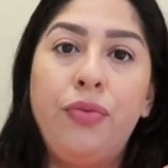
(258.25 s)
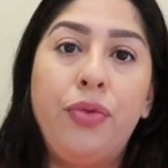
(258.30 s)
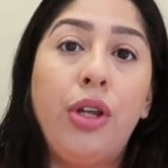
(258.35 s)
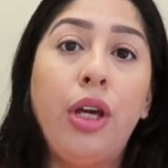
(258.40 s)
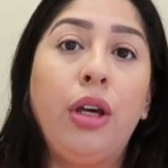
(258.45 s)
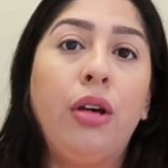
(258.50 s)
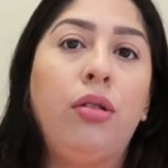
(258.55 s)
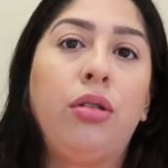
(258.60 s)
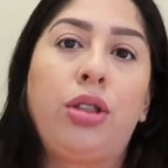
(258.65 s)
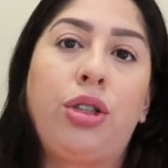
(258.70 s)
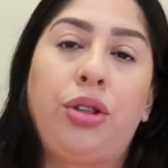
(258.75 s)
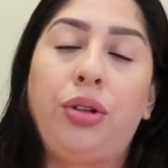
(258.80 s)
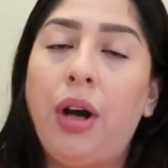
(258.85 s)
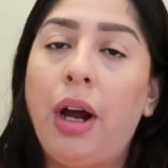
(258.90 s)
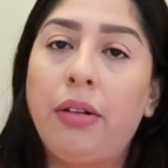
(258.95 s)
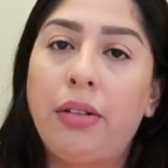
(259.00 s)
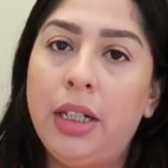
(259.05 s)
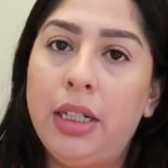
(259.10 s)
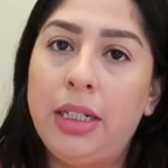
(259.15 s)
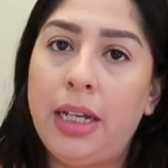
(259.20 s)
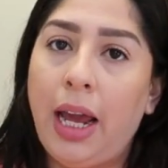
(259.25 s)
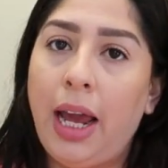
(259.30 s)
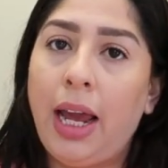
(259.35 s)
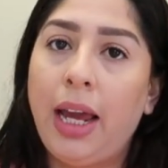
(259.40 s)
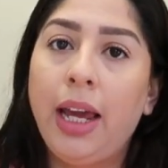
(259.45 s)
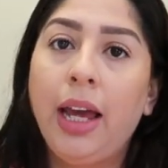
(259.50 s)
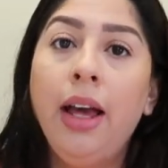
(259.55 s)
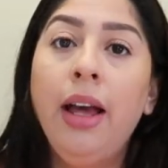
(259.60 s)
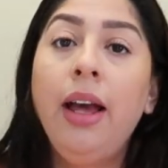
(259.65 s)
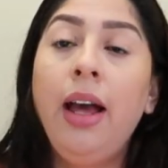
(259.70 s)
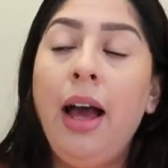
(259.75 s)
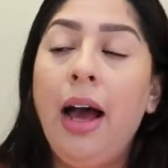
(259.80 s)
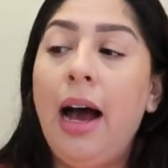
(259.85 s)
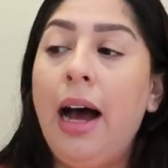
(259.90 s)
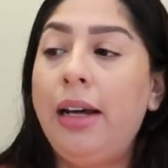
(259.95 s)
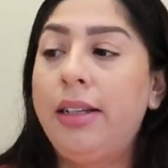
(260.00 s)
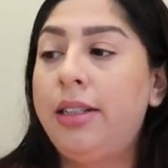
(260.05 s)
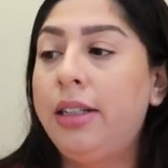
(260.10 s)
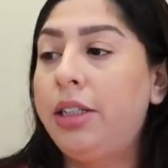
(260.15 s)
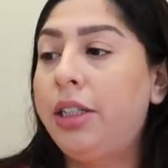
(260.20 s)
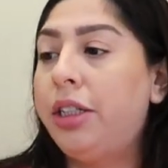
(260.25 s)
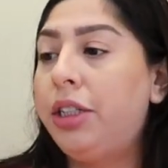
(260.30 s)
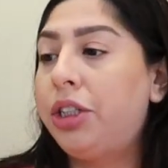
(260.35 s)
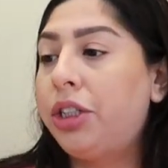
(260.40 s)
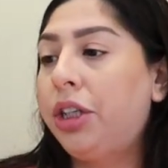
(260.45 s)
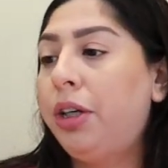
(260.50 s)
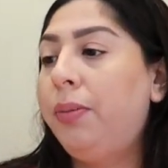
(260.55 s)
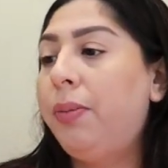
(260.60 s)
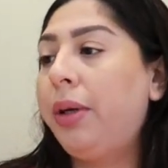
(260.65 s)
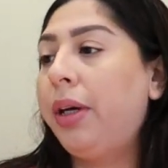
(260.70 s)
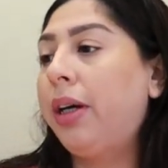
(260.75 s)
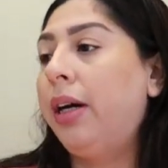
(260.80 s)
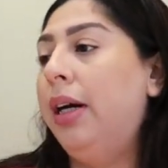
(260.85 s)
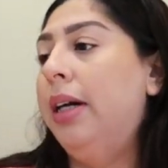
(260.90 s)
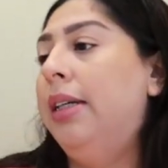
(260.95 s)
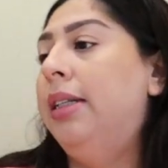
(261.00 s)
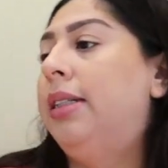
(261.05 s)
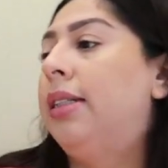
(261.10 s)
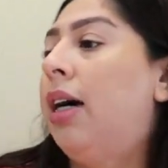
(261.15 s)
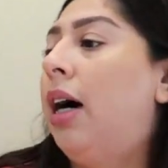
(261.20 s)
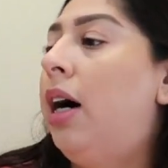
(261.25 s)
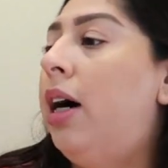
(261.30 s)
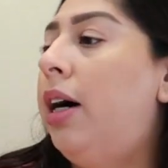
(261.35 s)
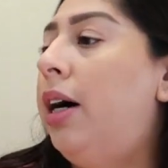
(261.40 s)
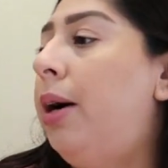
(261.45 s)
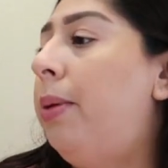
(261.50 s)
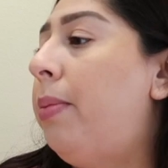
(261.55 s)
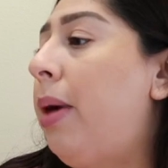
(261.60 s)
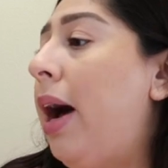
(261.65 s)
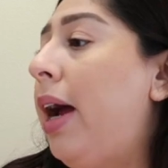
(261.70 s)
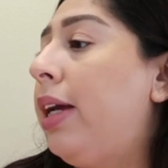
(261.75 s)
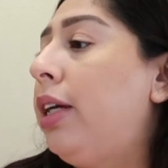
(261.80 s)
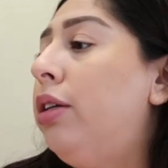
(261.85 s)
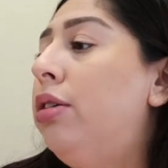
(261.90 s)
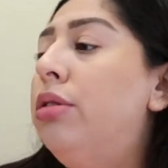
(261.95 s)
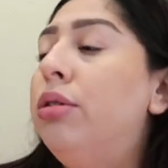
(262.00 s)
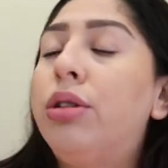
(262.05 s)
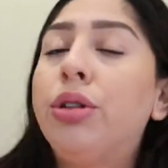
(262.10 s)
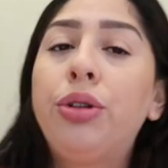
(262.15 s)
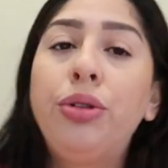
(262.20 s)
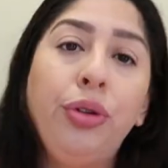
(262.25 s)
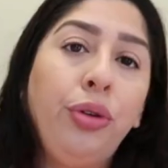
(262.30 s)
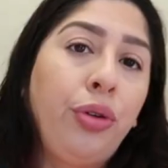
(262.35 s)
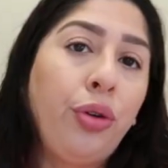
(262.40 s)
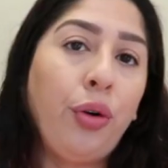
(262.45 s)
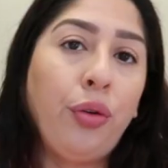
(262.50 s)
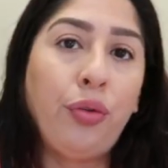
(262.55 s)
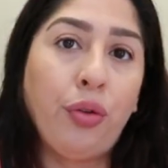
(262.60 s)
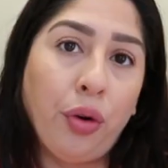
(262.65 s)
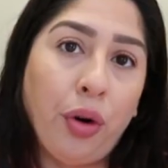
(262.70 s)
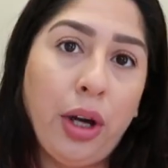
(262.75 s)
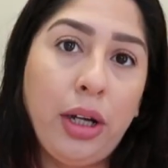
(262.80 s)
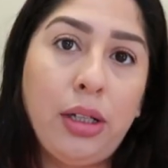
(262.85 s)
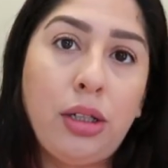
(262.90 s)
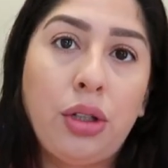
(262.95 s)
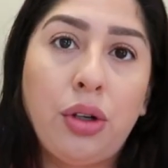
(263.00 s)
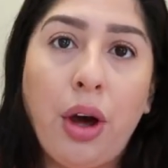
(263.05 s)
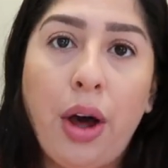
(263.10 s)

used throughout the day as a teacher because um, I use Google Voice.